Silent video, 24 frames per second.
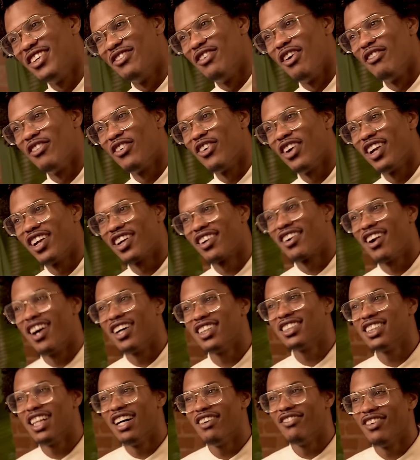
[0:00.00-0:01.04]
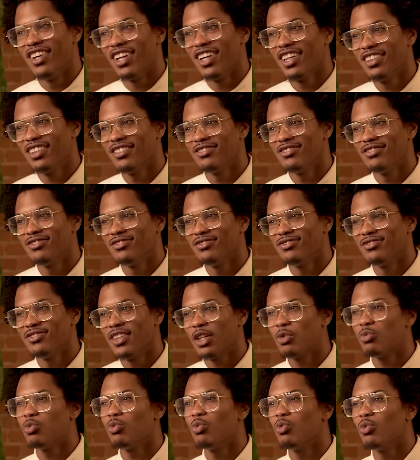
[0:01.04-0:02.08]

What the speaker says: Do you remember when it crossed that mark? Like.